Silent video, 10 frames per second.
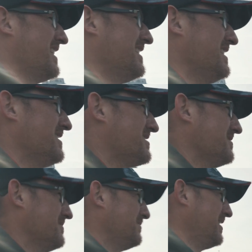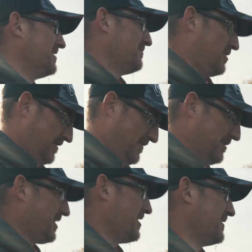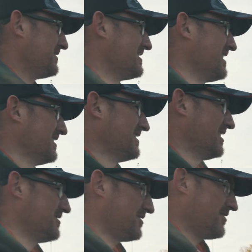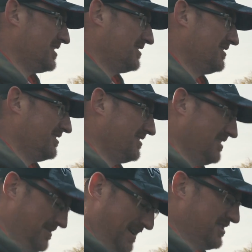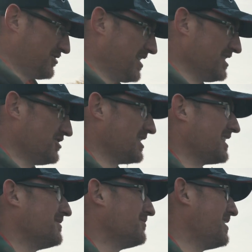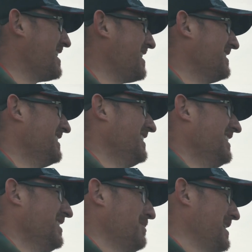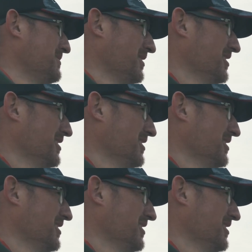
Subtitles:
techniques, bearing in mind the fact we're going after zander, then it's mainly straight jigging, where basically we've